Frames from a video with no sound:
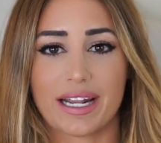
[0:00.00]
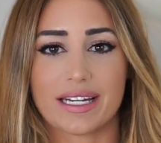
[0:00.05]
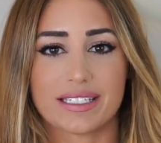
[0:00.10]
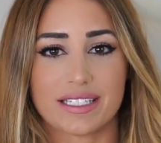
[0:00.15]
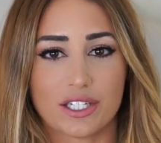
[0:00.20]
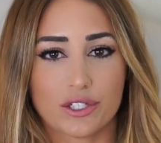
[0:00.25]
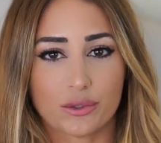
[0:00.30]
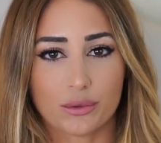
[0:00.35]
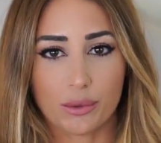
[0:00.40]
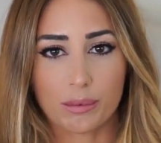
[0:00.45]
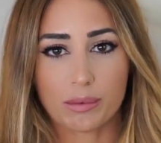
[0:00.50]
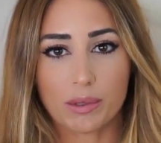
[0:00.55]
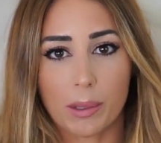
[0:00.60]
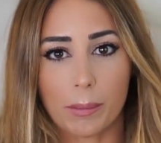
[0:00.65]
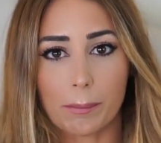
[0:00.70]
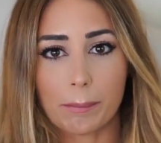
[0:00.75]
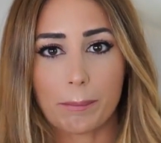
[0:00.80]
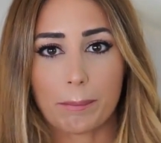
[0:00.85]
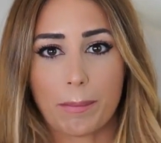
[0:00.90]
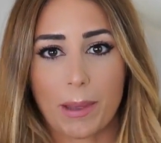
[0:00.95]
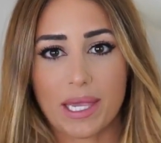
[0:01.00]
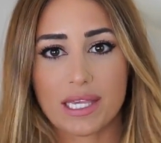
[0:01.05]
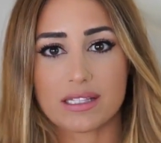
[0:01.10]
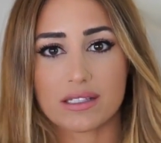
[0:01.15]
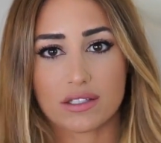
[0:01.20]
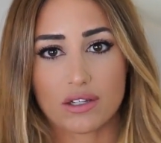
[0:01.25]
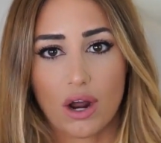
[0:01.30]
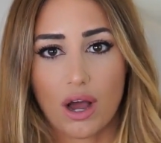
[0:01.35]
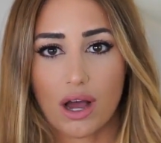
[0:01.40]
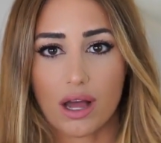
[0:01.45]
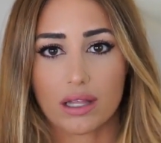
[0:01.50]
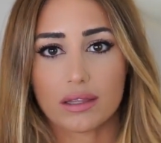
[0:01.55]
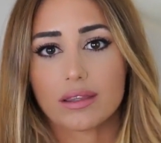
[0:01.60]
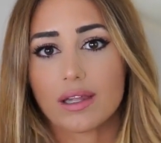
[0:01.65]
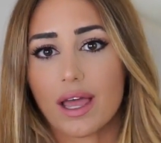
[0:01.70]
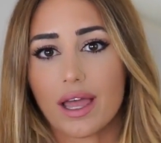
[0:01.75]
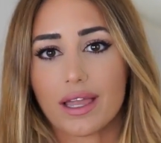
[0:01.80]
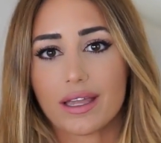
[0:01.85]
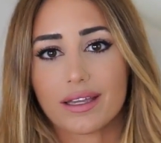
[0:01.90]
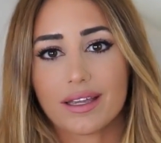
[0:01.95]
I did group them based on
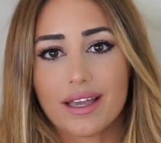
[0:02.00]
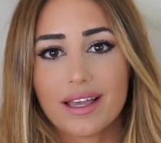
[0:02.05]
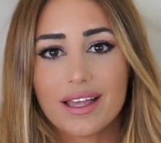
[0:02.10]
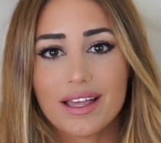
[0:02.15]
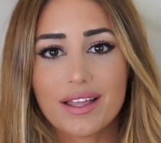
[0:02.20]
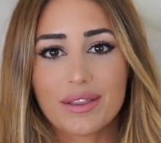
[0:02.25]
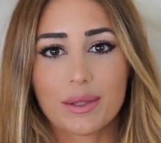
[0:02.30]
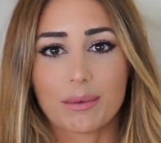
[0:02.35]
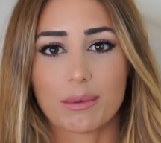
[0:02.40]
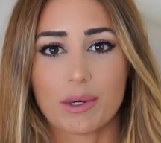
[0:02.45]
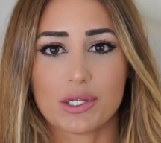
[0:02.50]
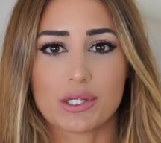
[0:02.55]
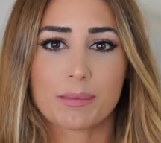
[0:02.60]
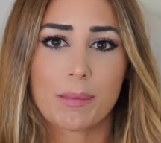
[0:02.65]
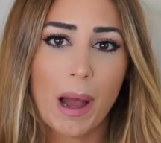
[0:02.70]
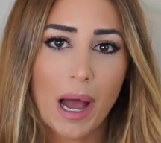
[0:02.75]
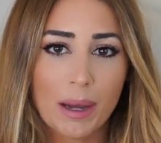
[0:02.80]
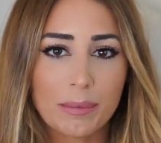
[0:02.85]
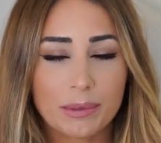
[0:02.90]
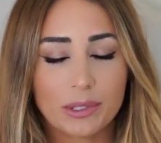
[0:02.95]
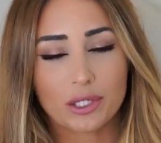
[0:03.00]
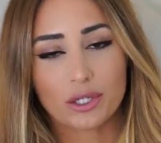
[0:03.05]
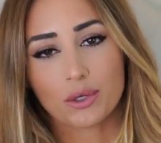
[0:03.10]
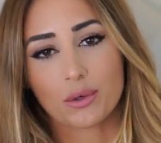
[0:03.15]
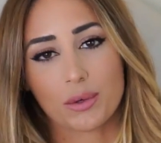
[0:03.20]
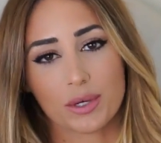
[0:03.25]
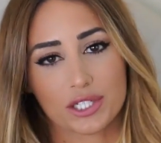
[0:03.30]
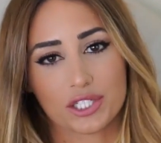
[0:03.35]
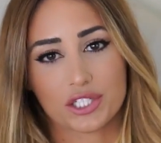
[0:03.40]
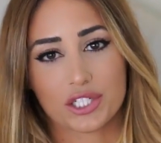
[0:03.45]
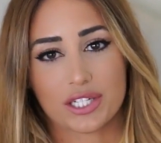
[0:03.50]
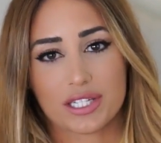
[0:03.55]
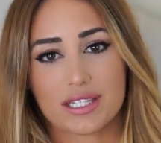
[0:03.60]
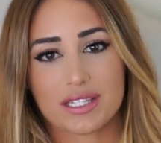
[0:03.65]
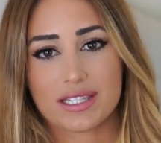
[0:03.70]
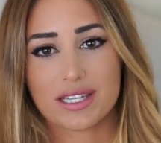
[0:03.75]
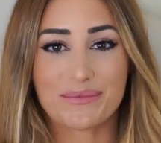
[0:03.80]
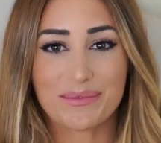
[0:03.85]
like the most popular questions.